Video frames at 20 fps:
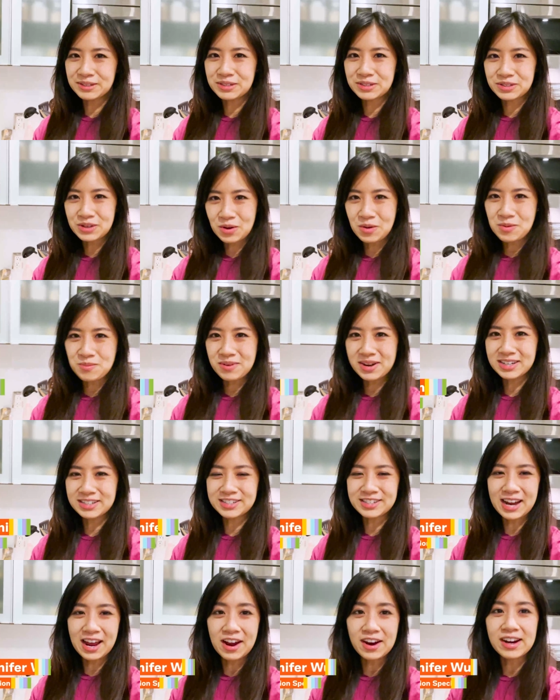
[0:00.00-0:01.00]
so
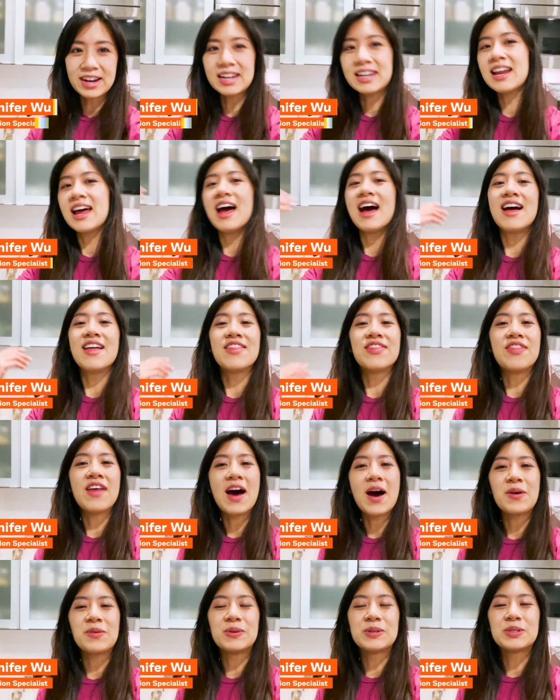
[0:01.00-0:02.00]
much, Erin.
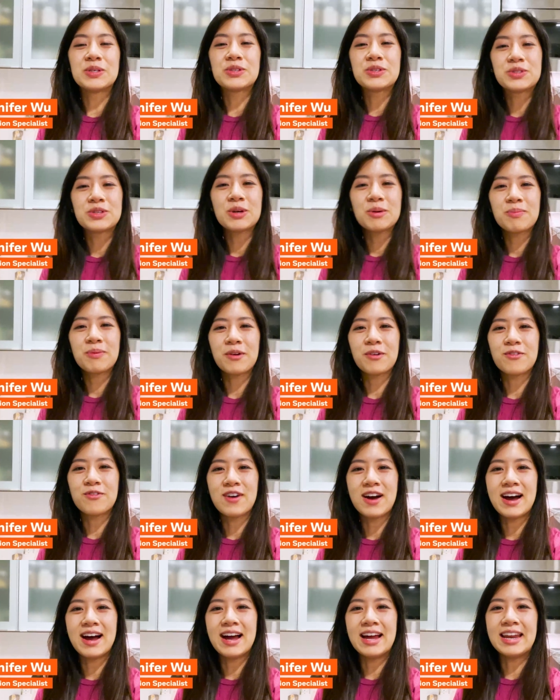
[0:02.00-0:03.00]
That was super
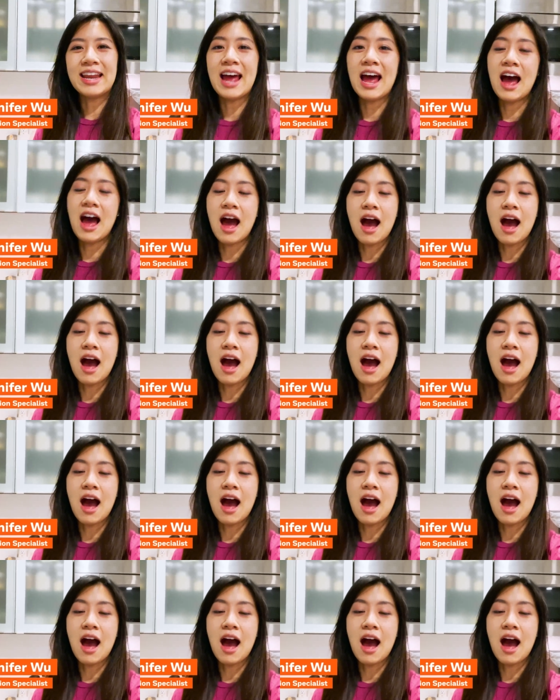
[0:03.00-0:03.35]
fun.